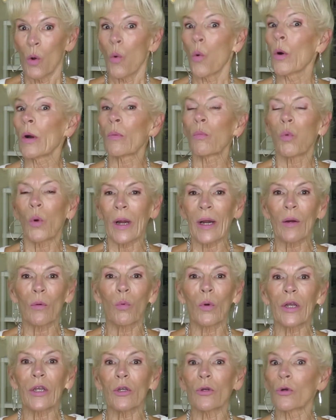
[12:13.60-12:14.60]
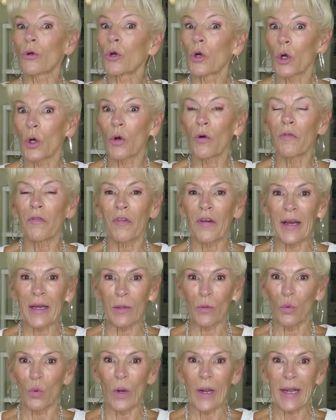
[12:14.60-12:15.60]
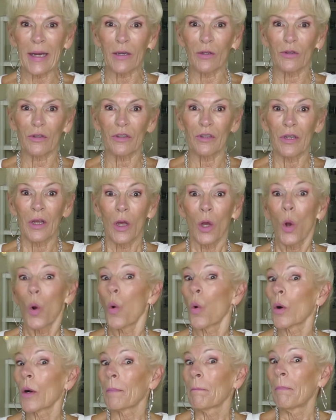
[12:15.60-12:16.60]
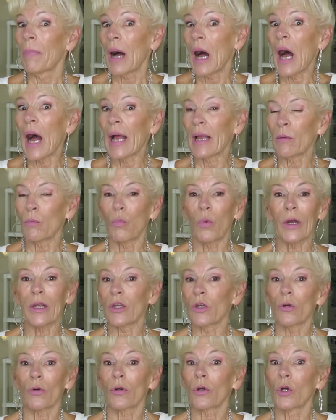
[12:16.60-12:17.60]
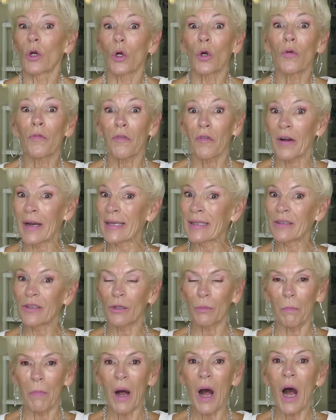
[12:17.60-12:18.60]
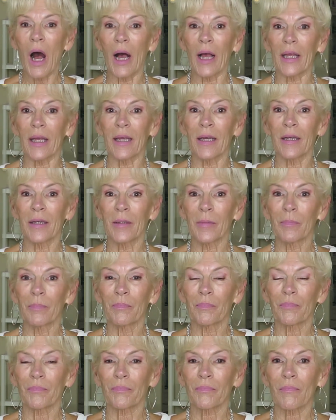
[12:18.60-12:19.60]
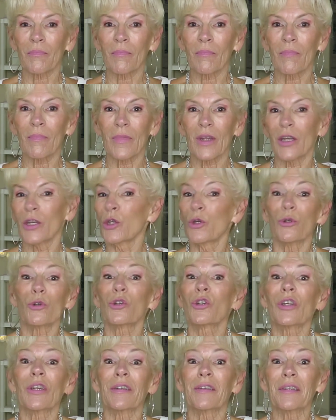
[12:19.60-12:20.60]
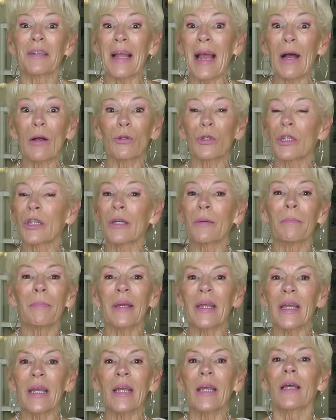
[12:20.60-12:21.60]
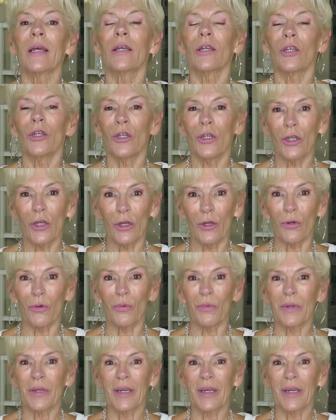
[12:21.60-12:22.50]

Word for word: or wear what your girlfriend wears or buy what your girlfriends buy. You're just out to be you.